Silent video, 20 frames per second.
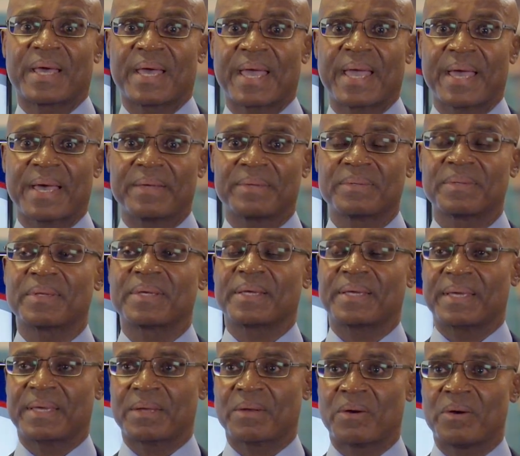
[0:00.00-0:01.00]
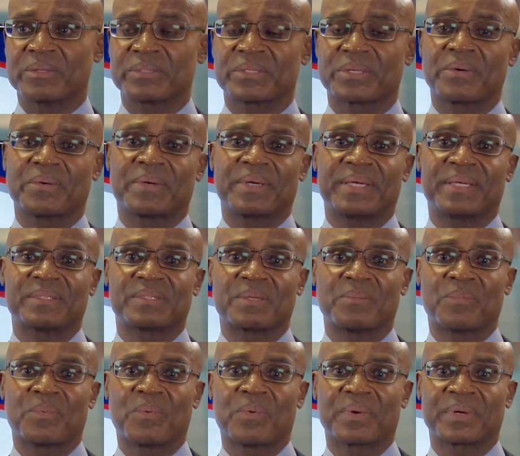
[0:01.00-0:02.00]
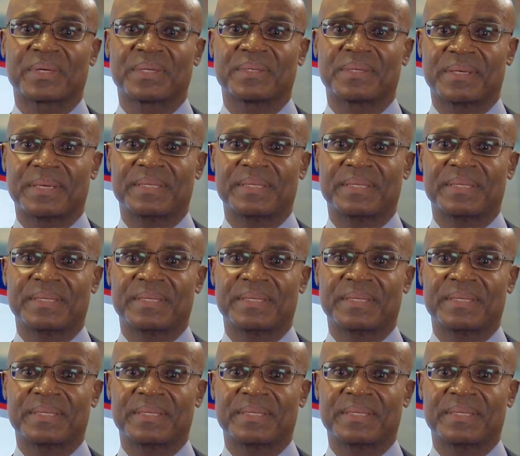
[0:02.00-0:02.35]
And it also is important